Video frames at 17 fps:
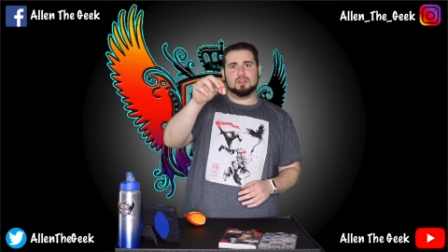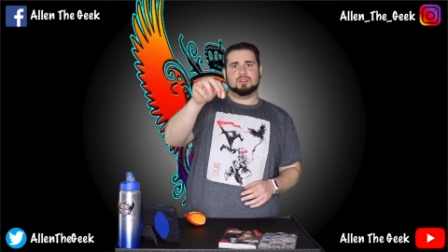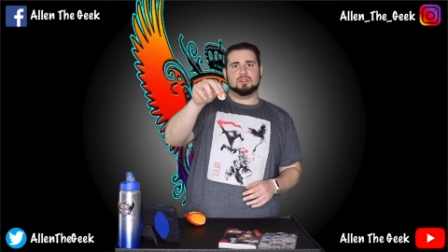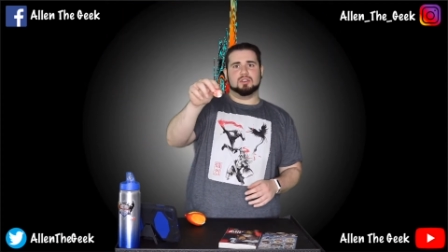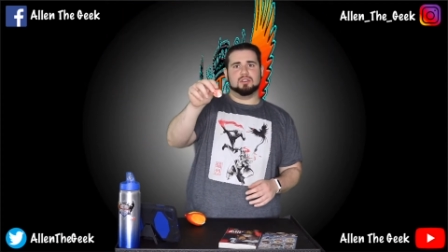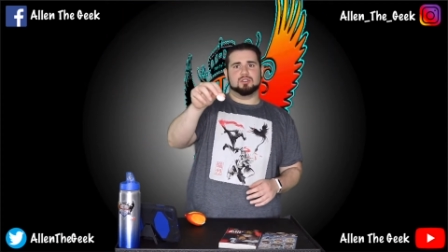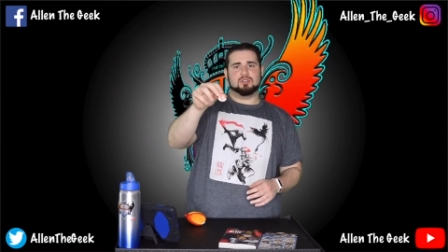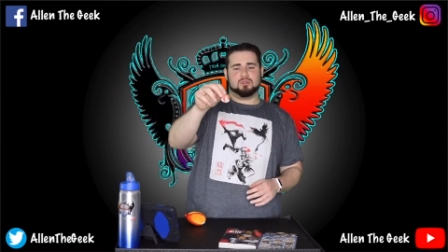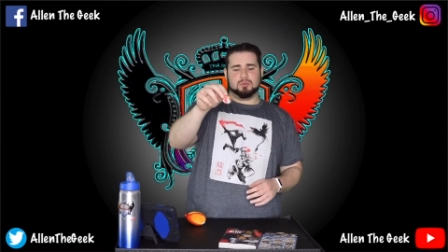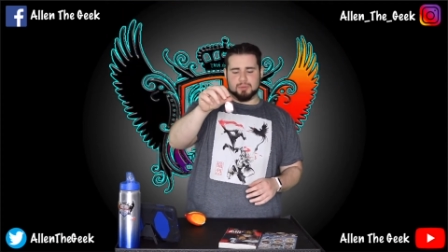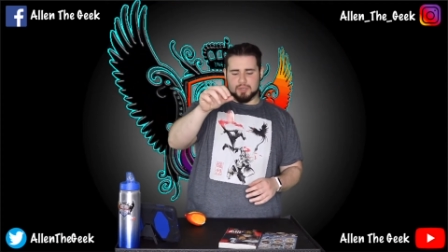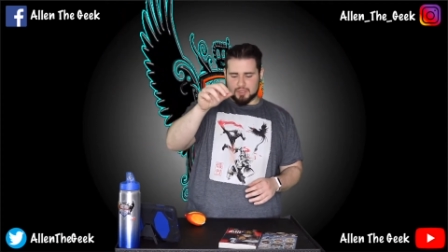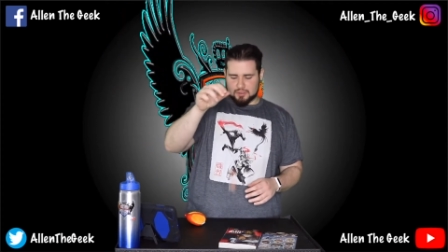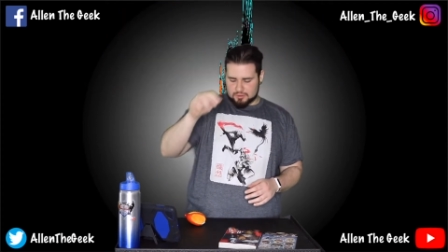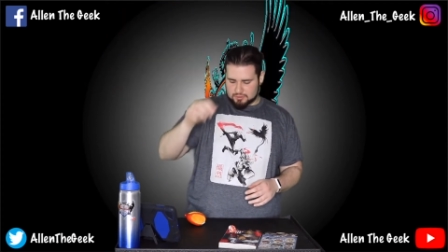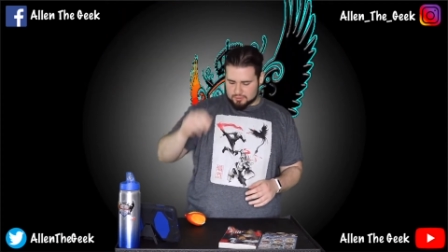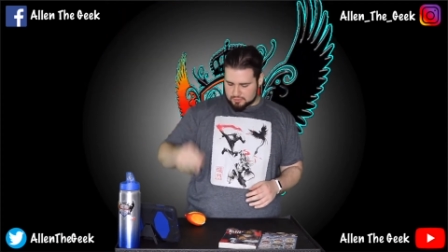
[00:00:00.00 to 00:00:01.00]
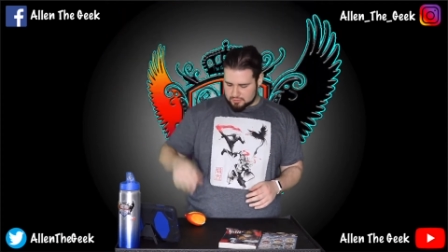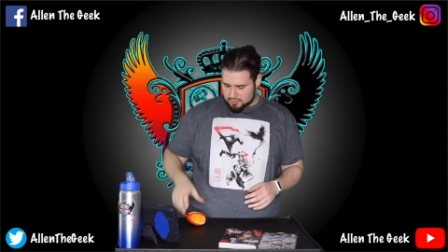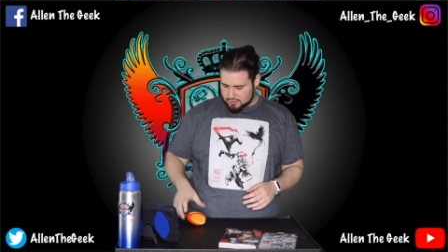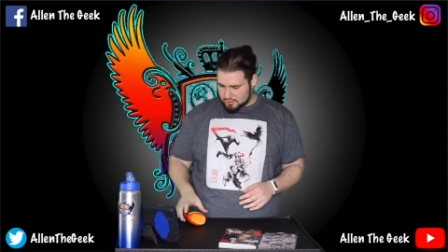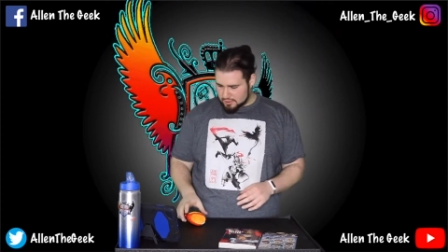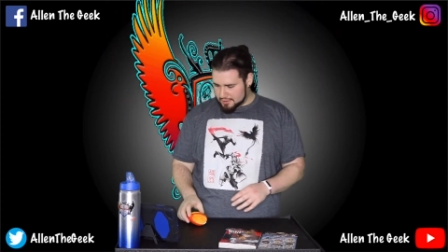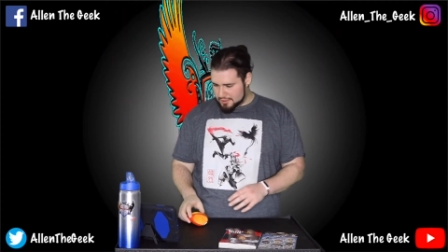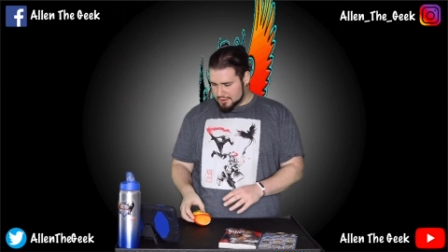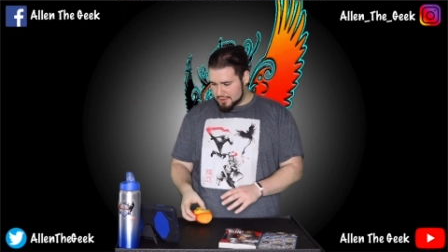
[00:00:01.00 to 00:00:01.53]
usual pen.
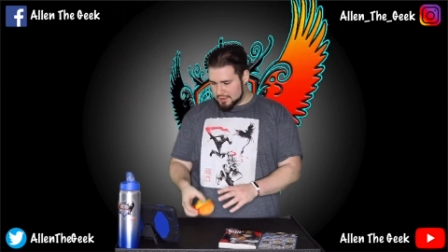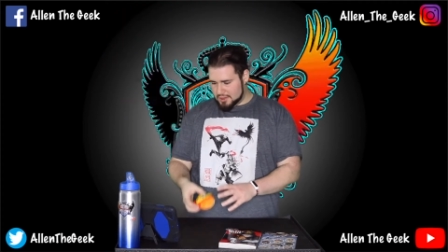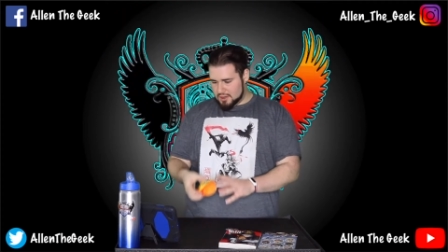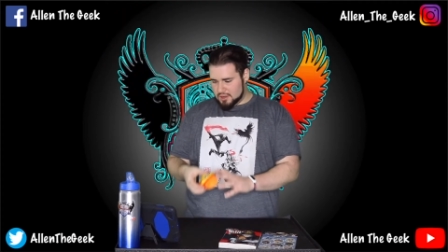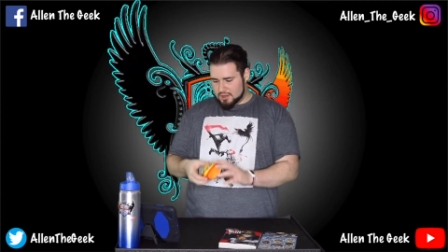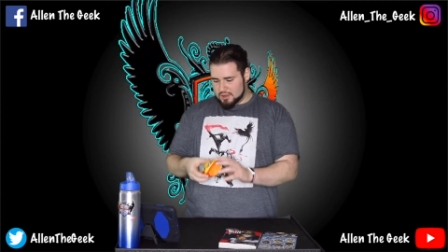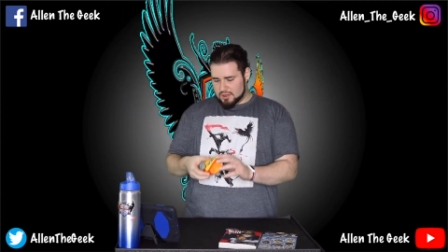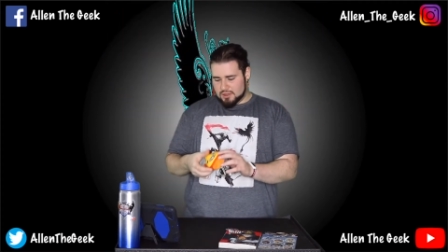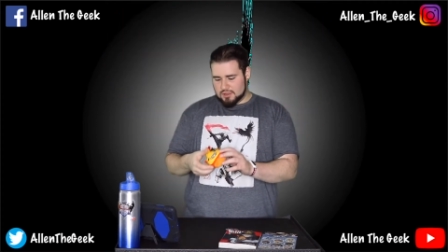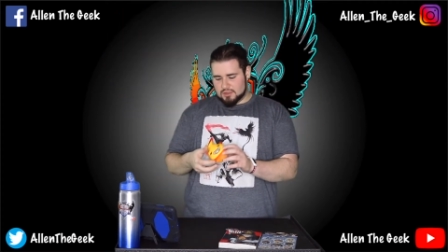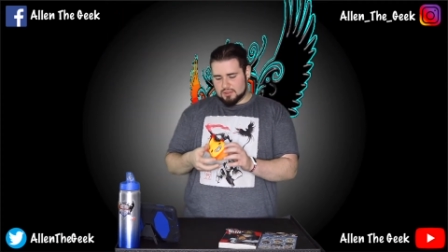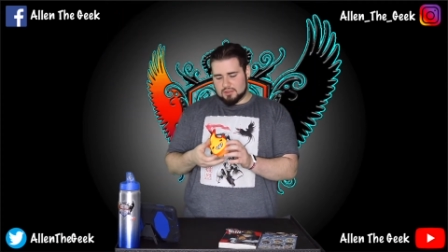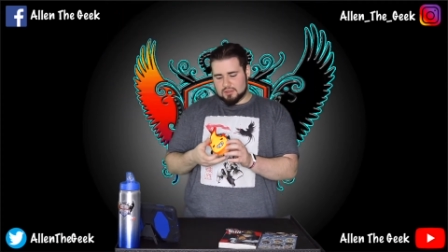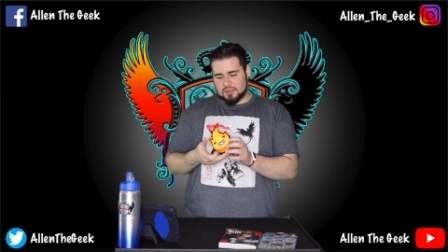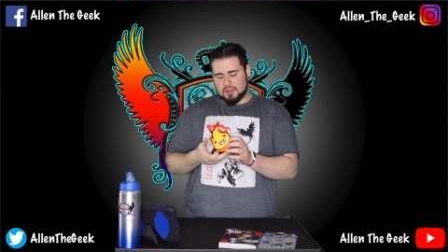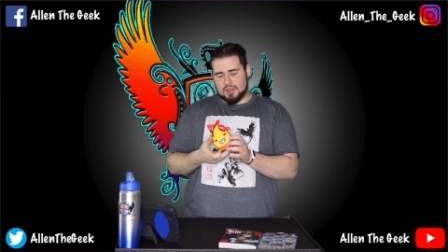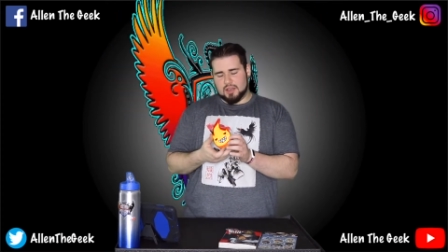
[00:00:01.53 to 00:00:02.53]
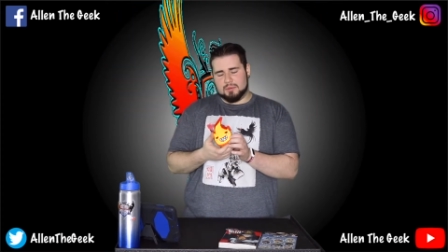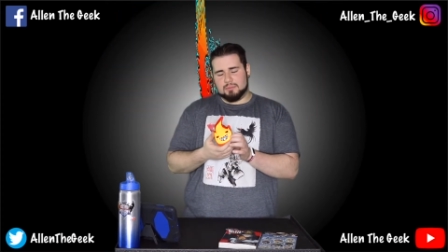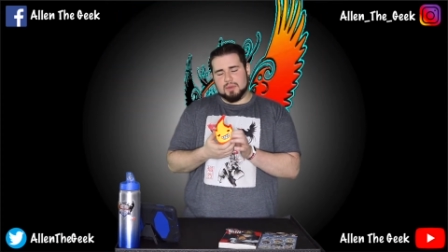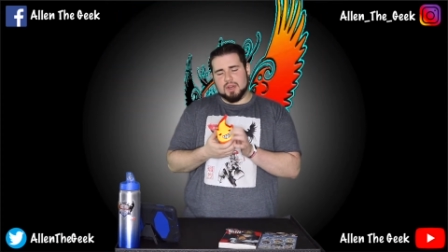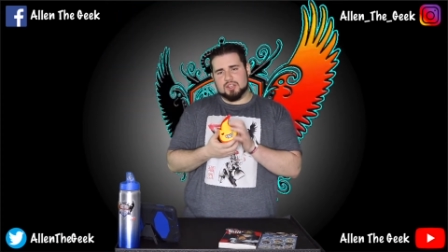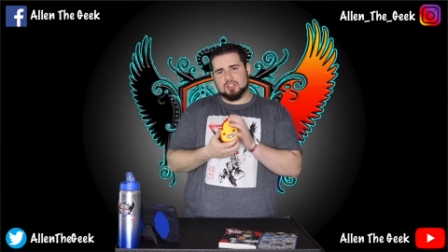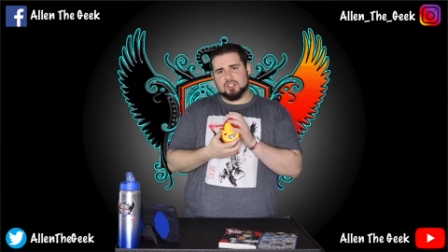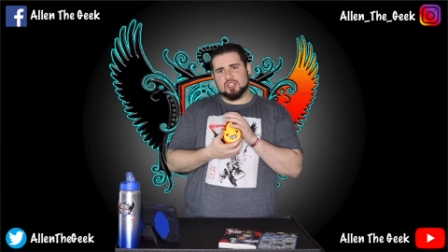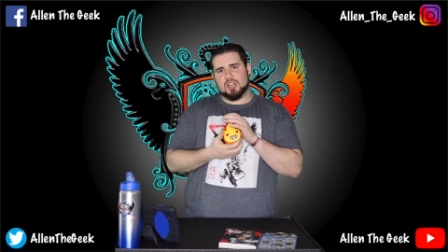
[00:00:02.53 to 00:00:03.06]
And my
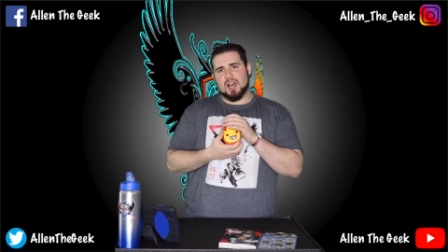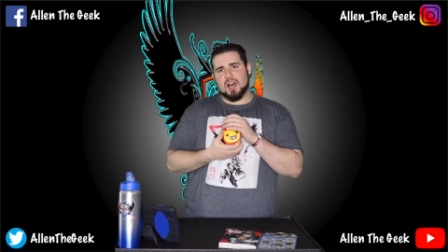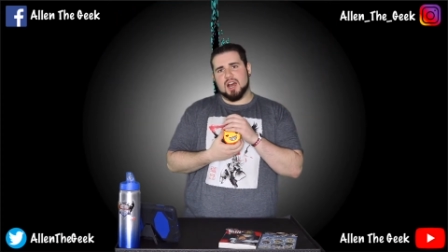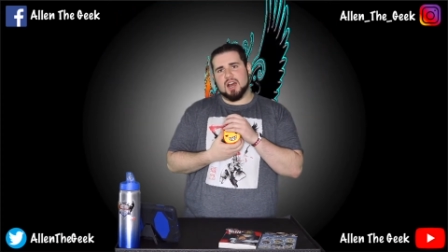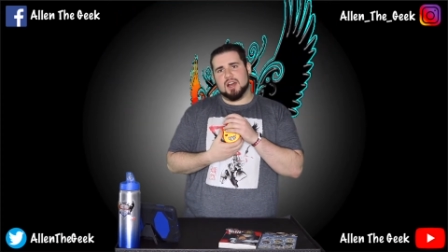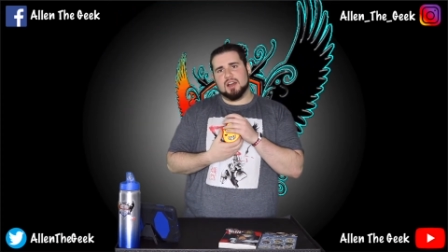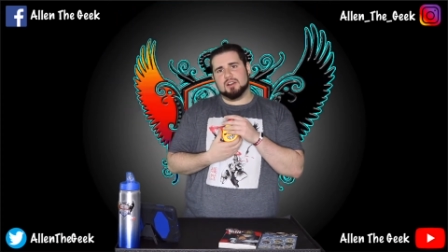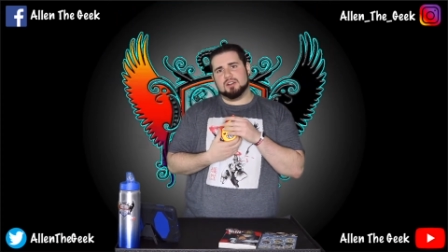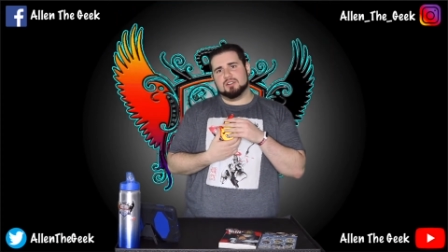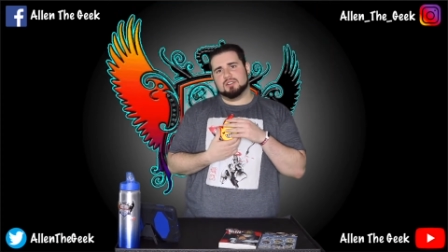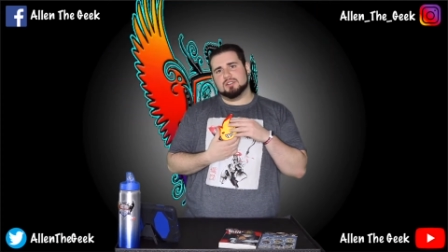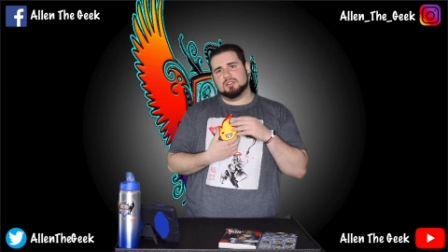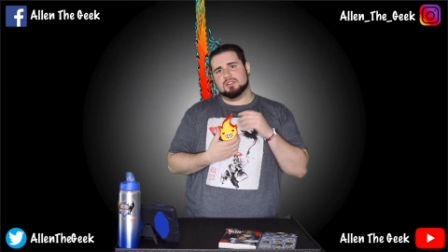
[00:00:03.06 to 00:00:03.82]
child.